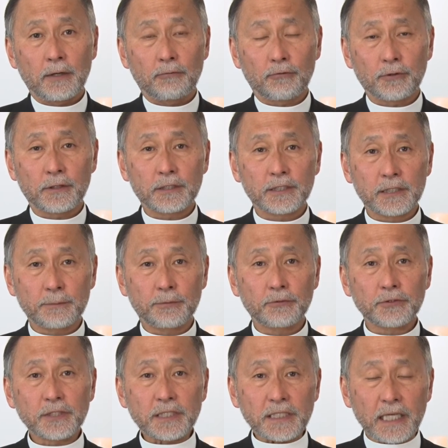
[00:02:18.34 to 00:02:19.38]
where the
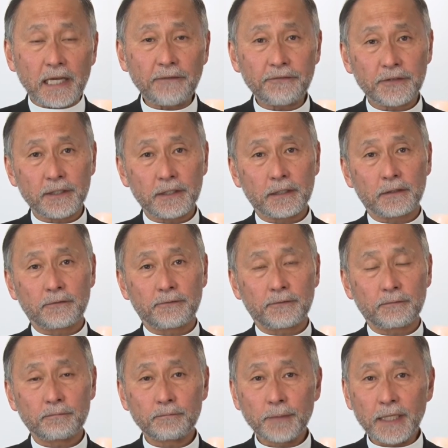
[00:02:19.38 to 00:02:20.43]
simple safety of
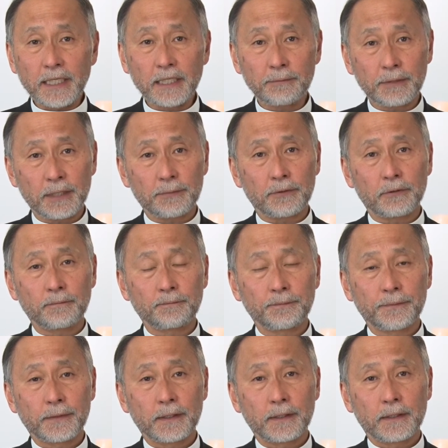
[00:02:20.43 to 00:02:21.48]
many people
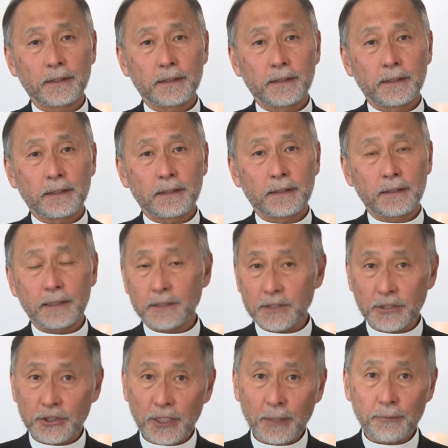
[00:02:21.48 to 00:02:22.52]
is
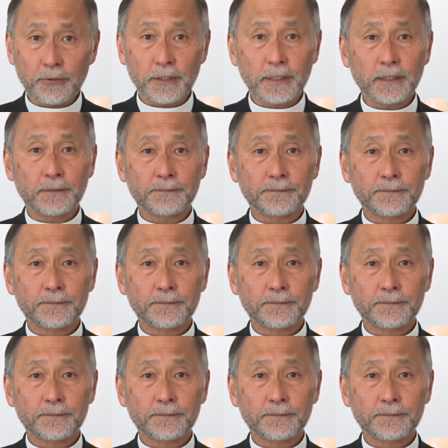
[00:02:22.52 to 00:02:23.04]
in jeopardy.